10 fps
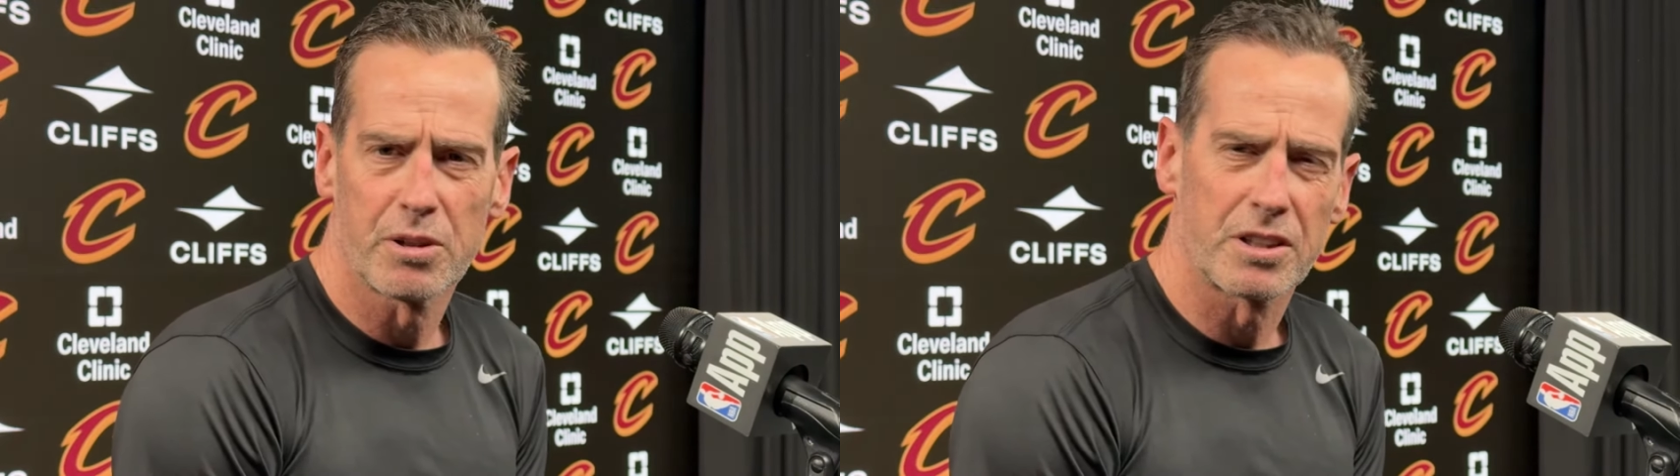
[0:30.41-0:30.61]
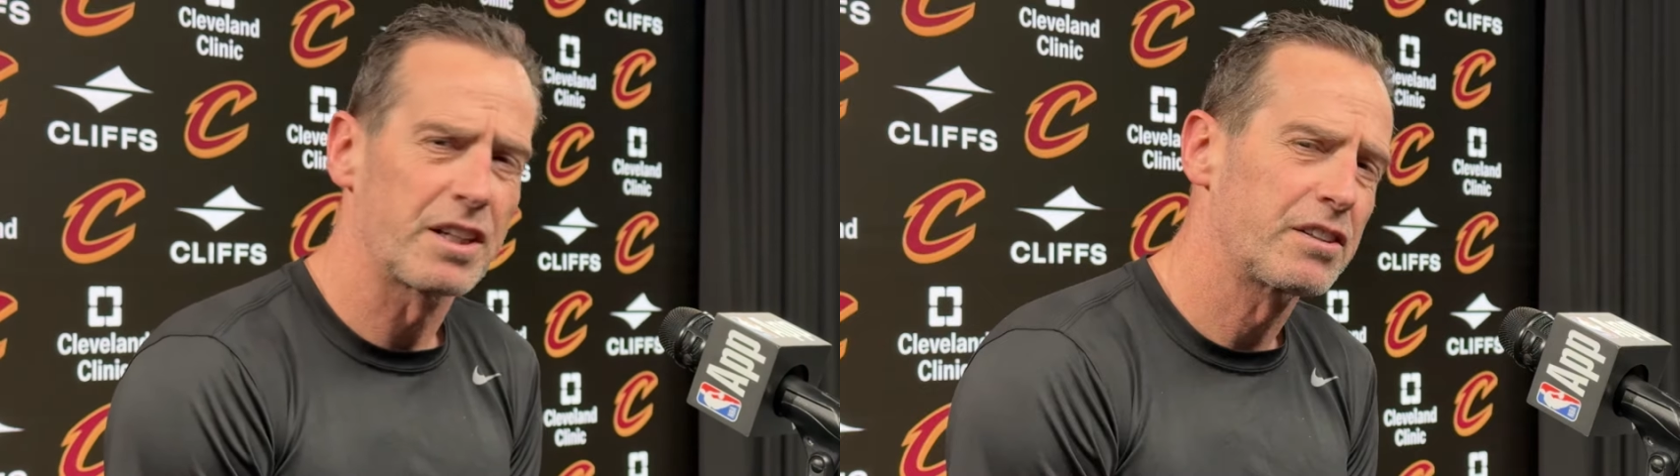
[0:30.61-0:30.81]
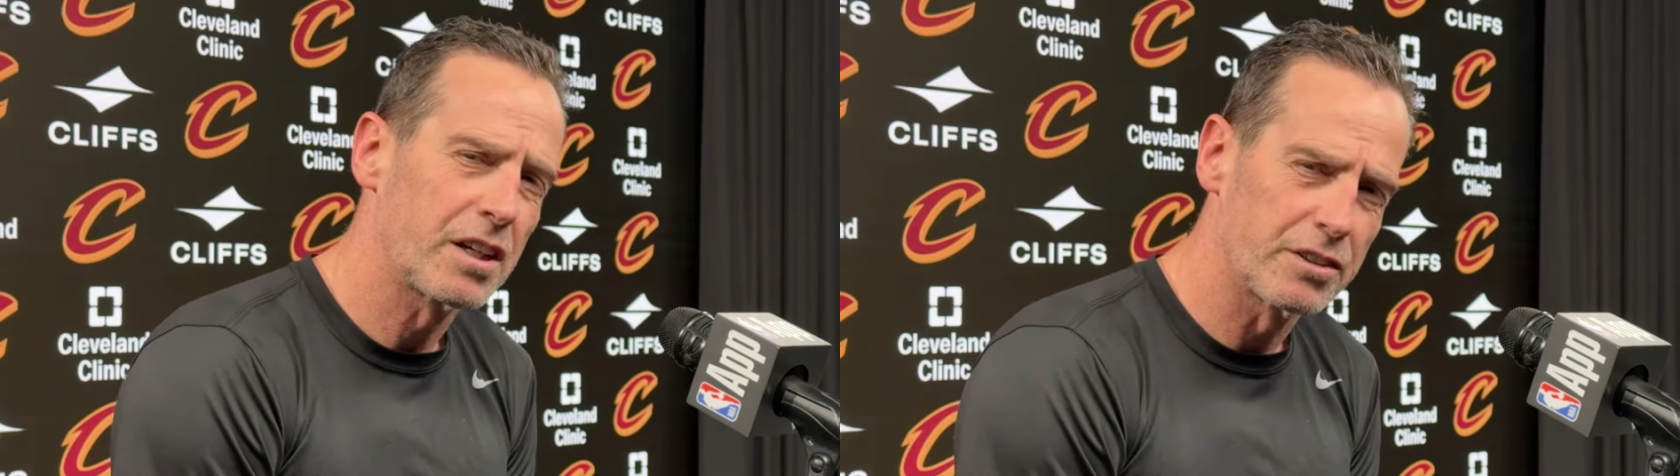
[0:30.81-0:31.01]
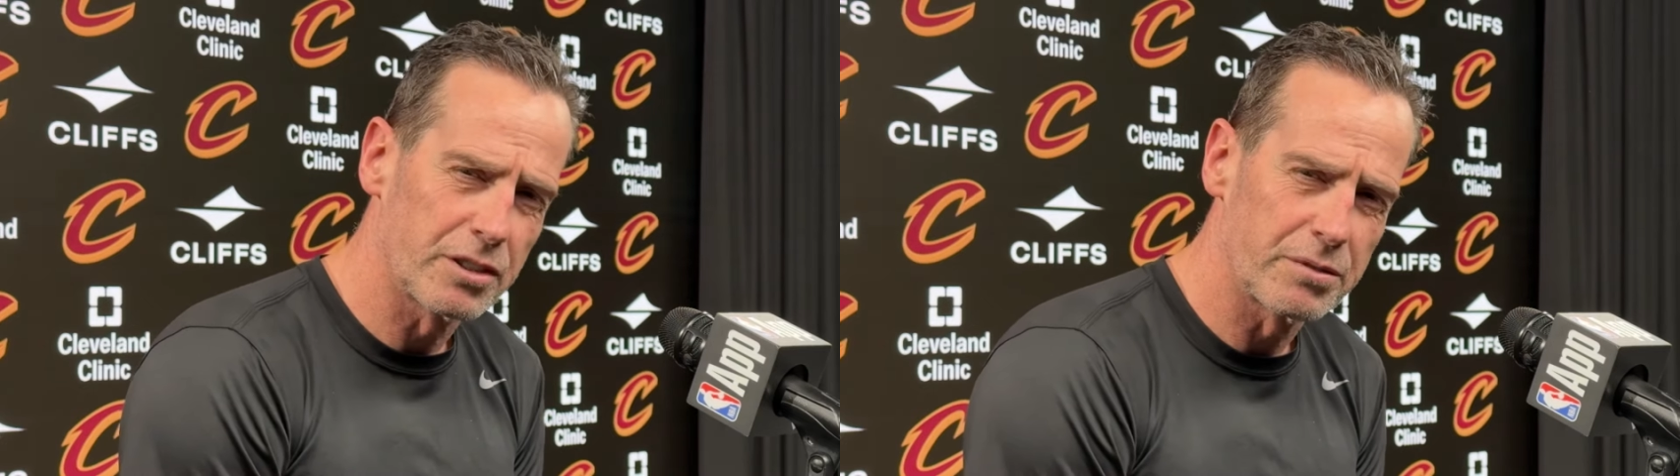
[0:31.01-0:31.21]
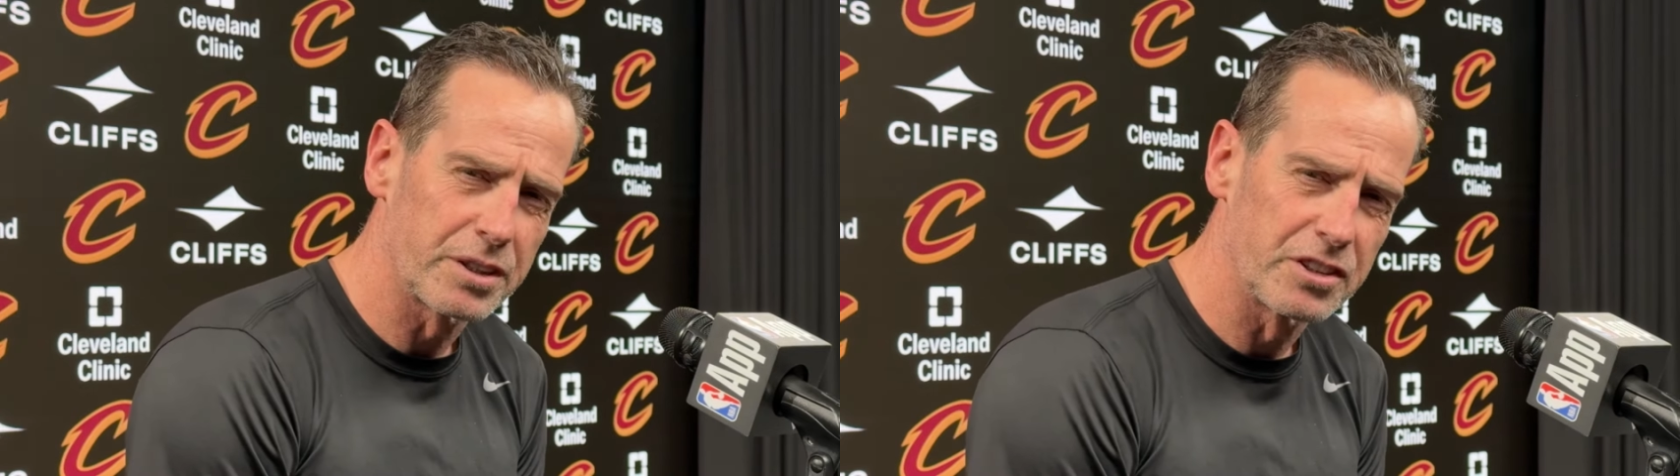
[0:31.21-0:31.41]

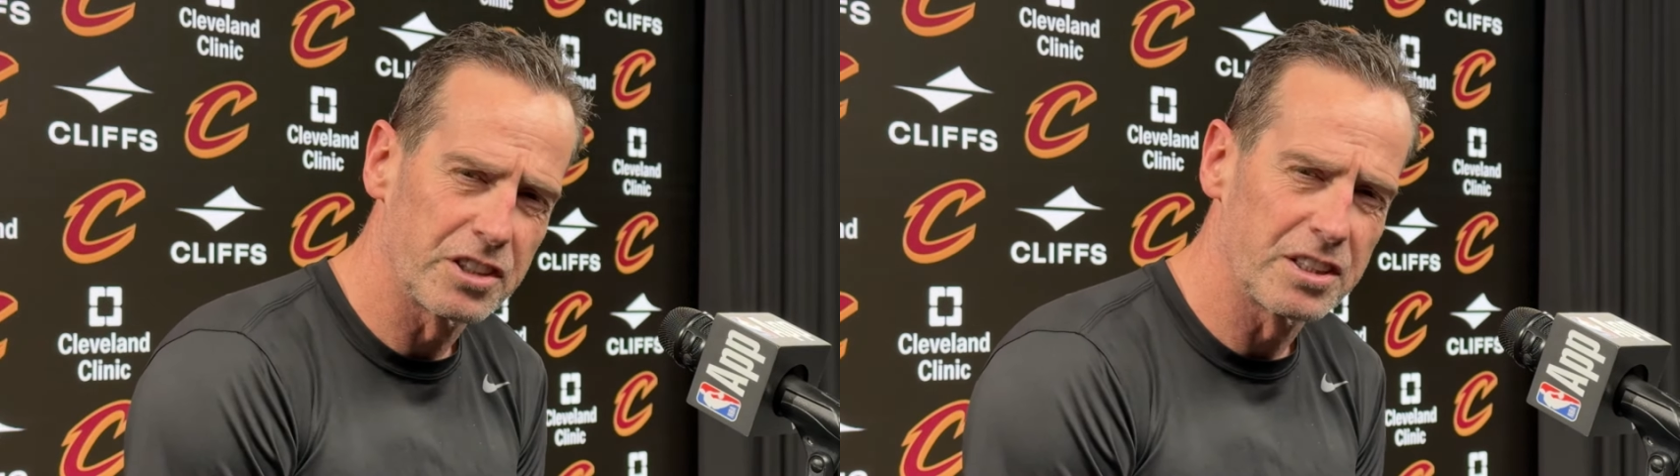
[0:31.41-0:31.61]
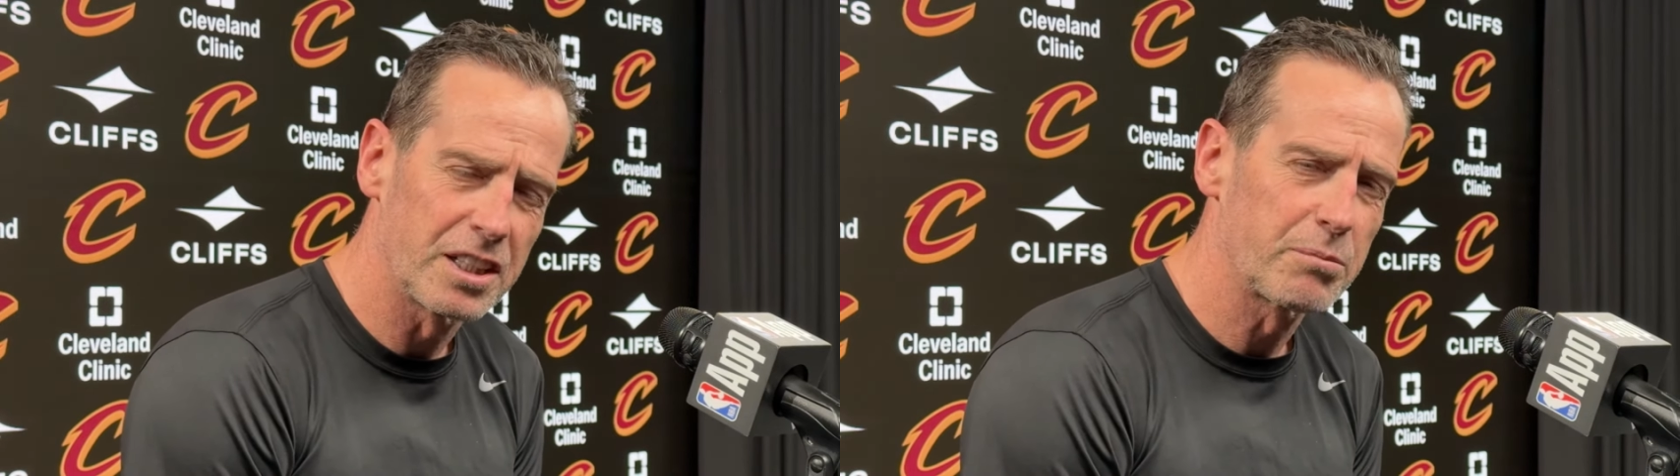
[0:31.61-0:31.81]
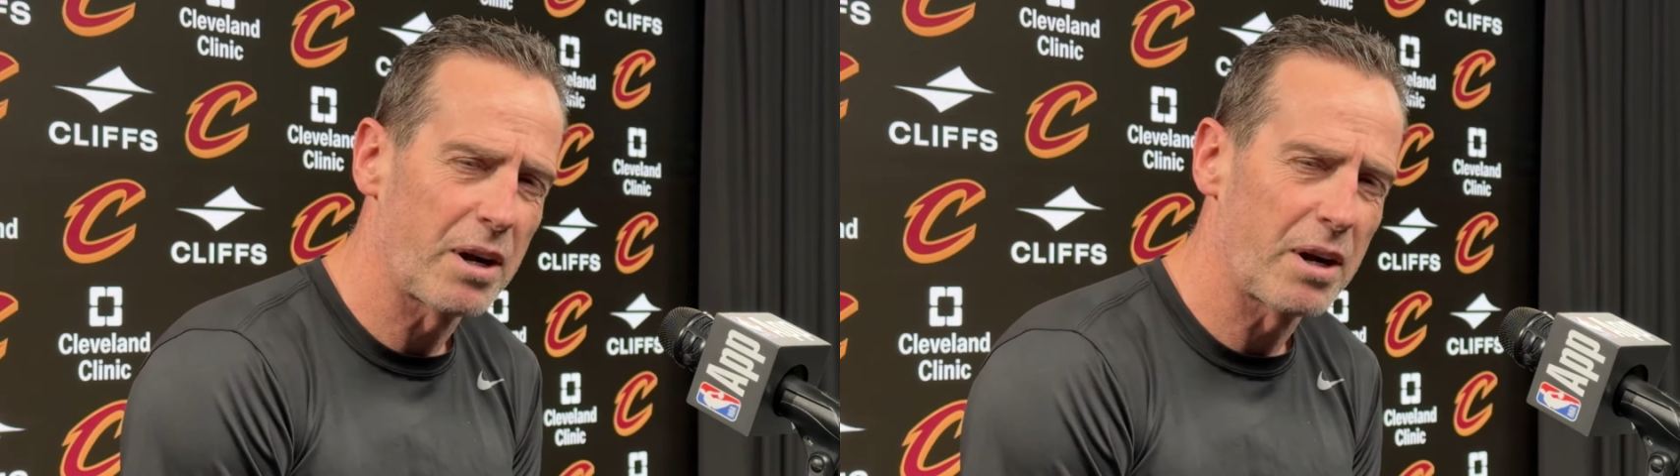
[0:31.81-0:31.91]
in G League